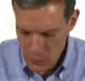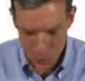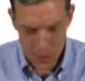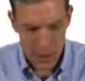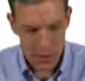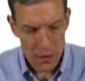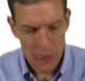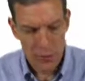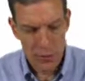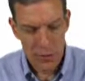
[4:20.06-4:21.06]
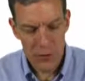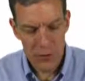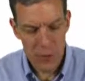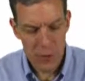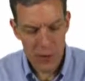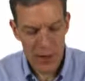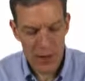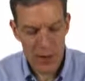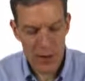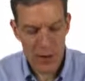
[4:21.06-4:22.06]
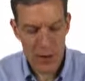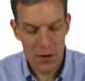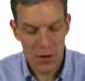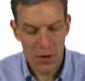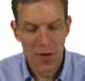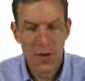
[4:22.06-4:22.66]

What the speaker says: Okay, so what's true about x star?